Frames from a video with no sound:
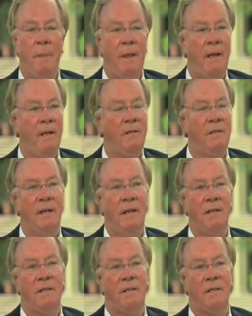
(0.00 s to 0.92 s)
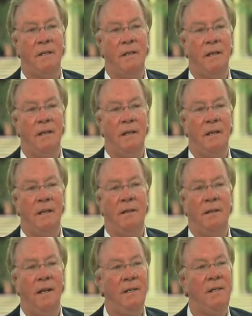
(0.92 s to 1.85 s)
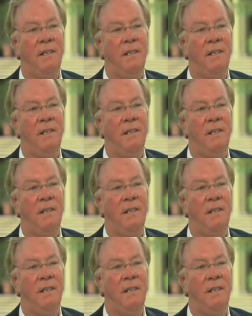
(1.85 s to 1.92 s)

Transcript: It's unless